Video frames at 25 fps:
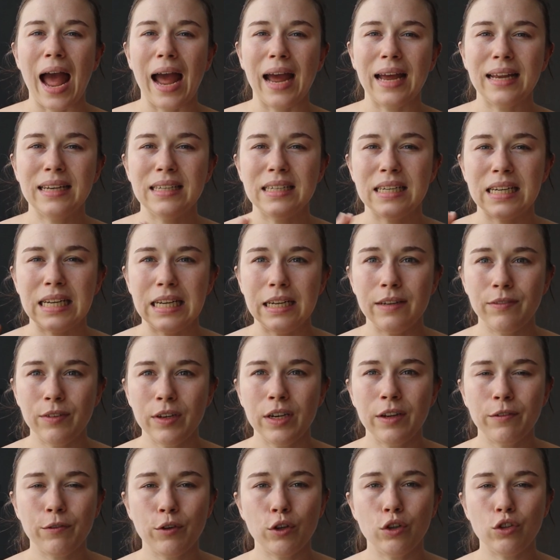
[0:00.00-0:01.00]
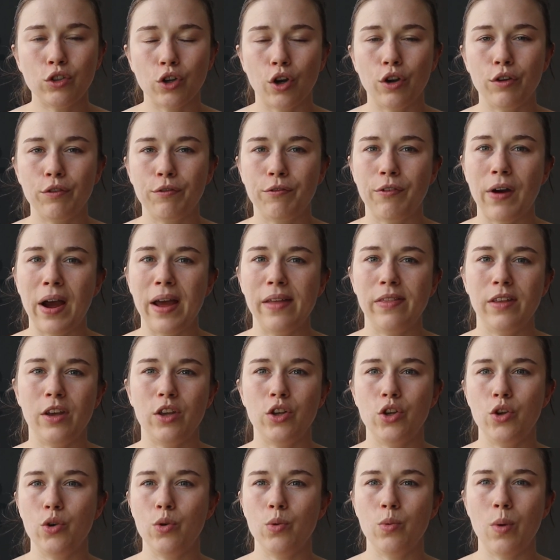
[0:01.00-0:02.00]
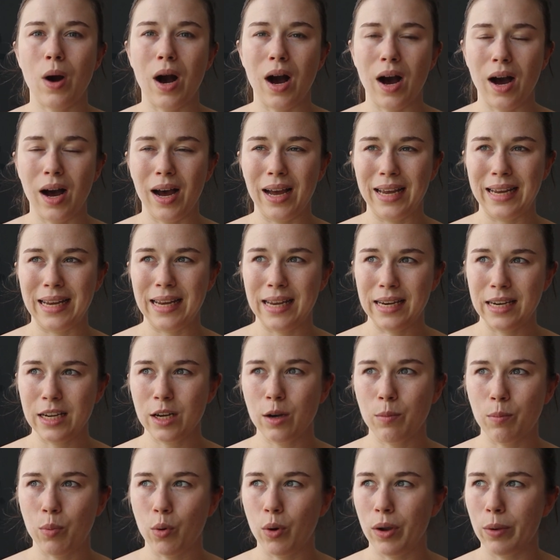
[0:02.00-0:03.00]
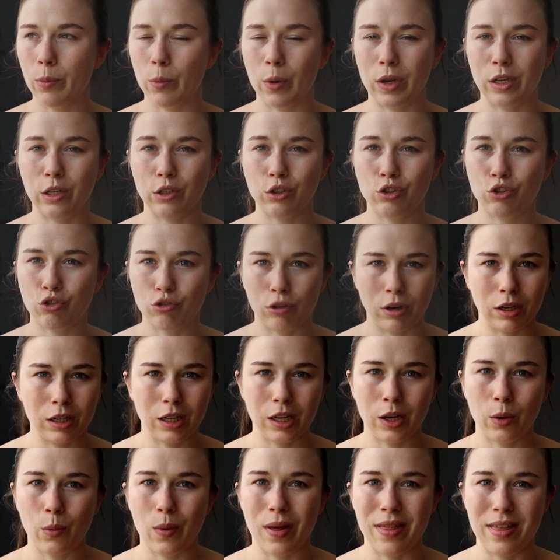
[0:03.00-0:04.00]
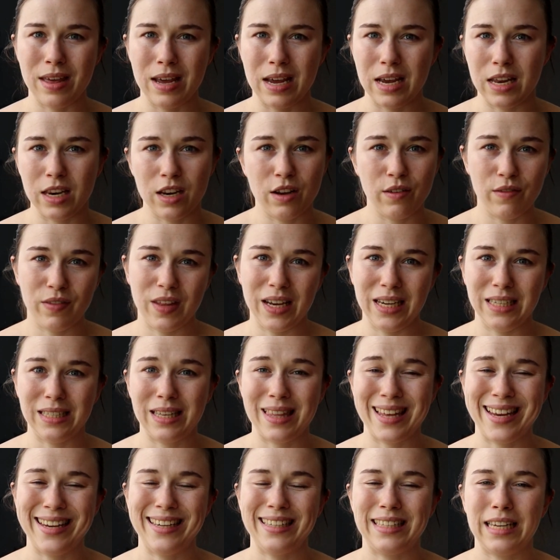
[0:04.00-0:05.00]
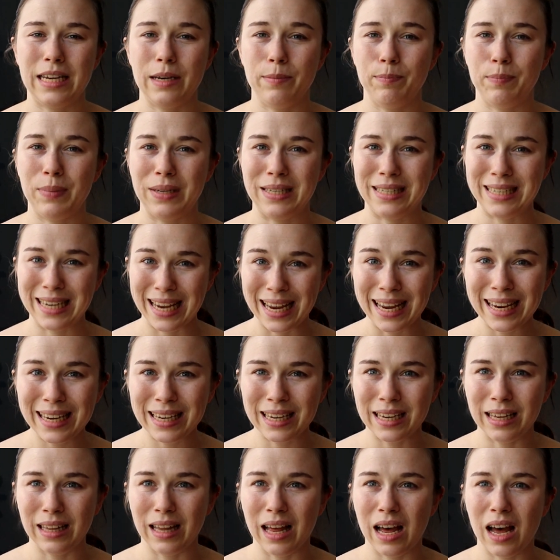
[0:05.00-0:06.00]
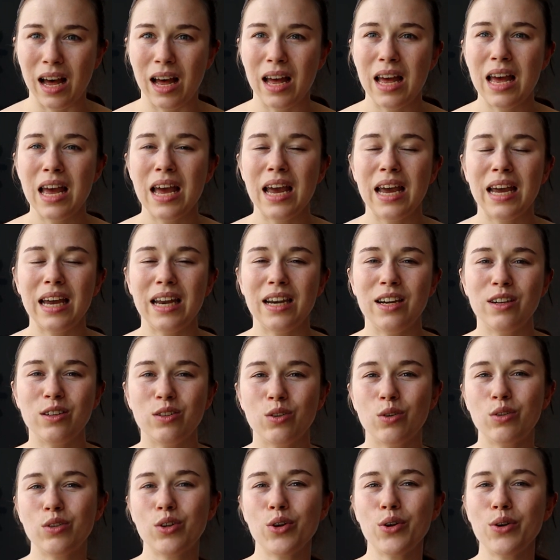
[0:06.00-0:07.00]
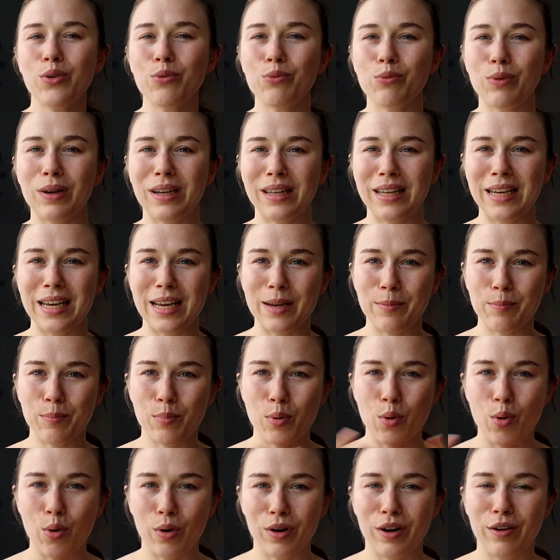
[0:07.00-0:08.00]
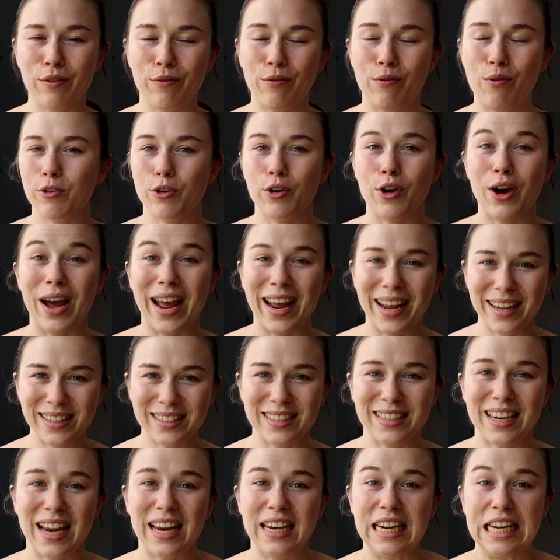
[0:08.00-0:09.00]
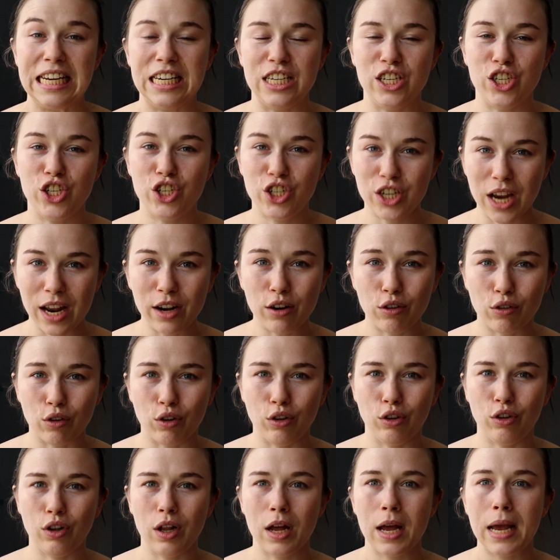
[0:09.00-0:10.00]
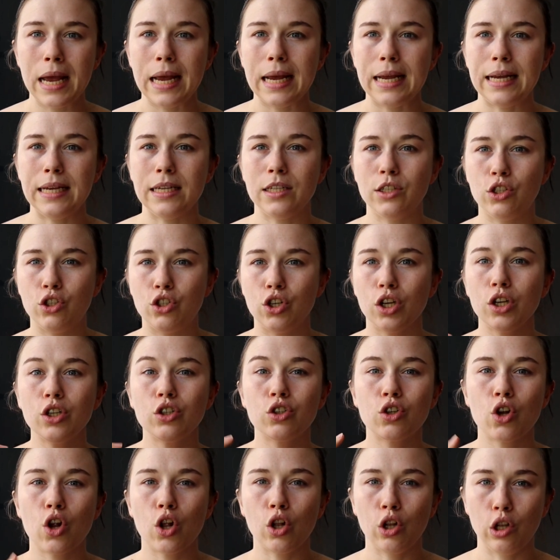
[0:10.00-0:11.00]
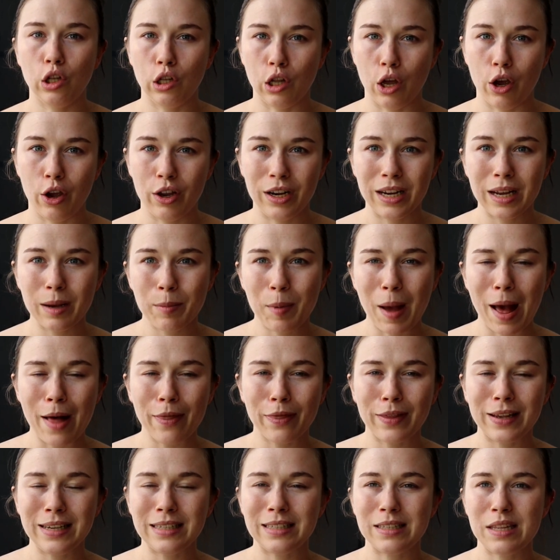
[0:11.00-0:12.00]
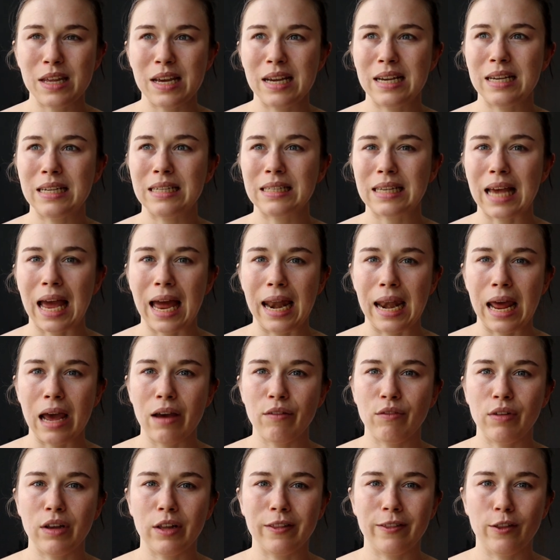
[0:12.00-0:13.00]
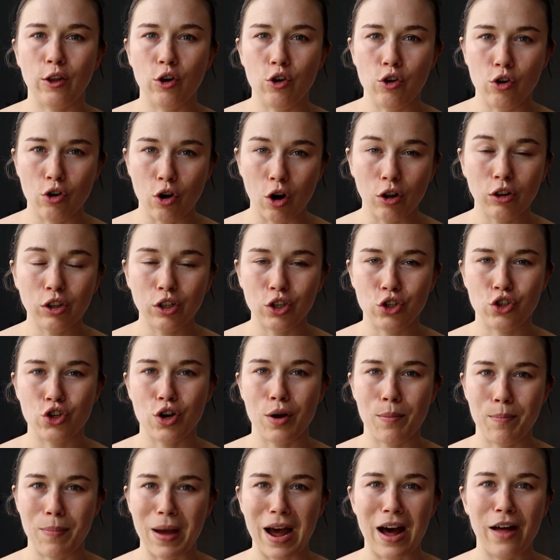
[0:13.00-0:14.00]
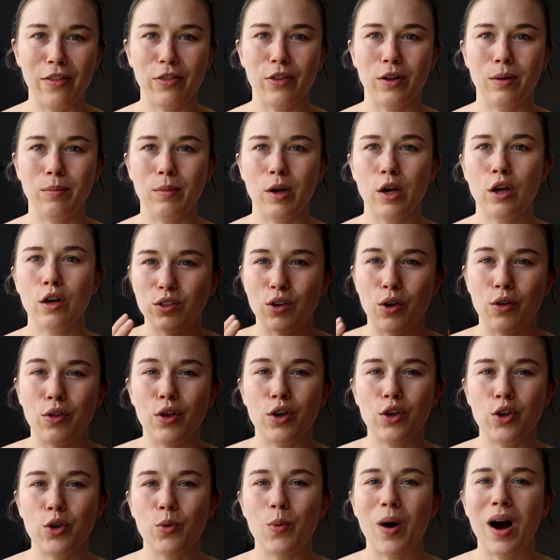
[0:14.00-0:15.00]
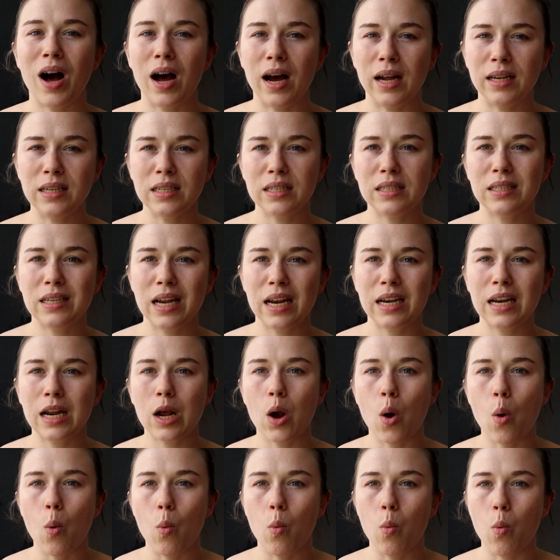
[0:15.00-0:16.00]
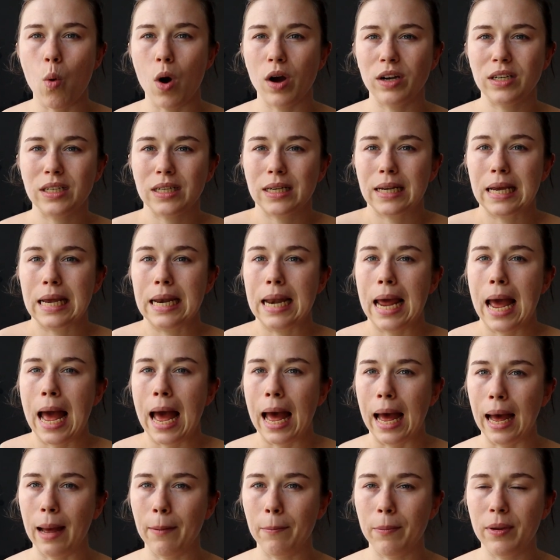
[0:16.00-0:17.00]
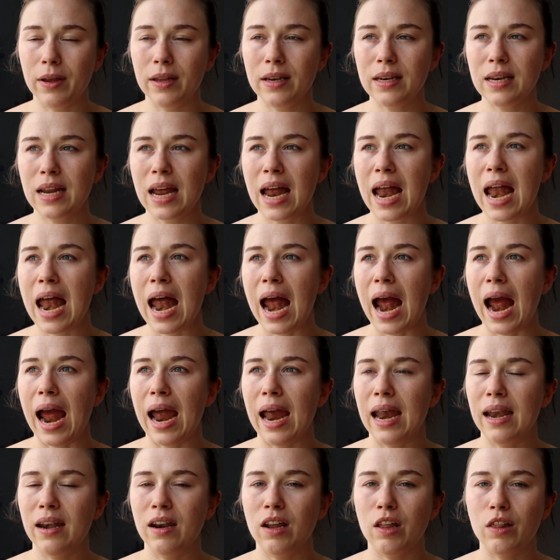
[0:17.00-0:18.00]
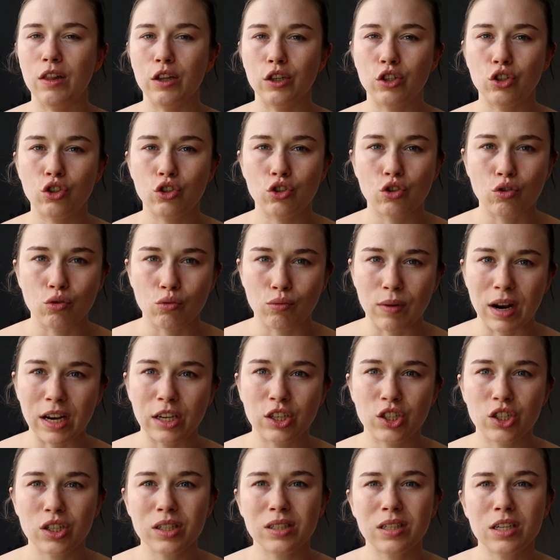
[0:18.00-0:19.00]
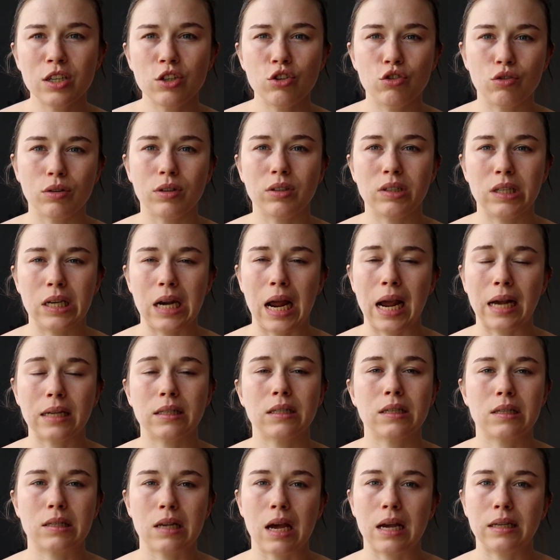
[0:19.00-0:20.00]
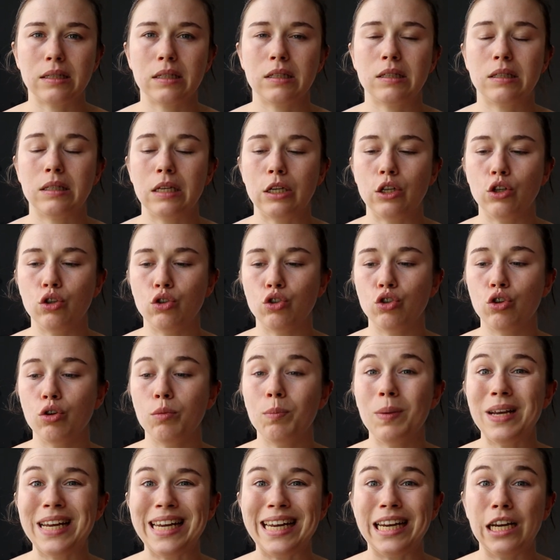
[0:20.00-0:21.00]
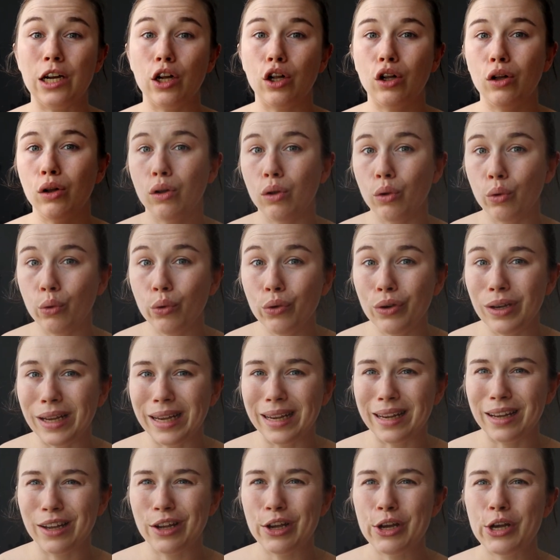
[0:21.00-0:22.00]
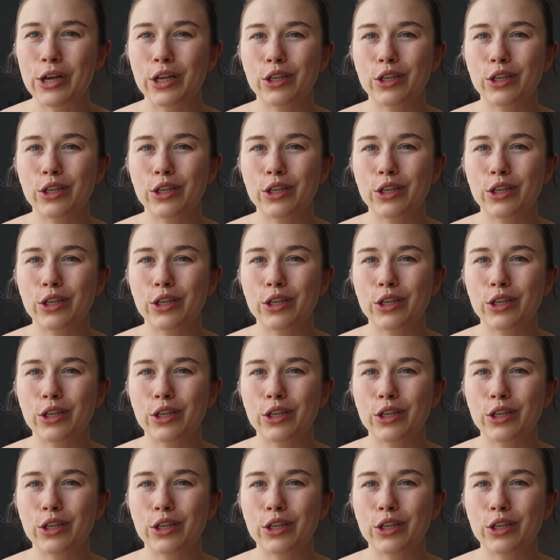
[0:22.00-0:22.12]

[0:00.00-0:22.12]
And even if you don't find that you are hitting a point where you're struggling with any of these things in particular, it is also really important for your handstand in general is just learning about these things and having the knowledge about them so that you are understanding what can happen and the stretches and drills and exercises that you should be including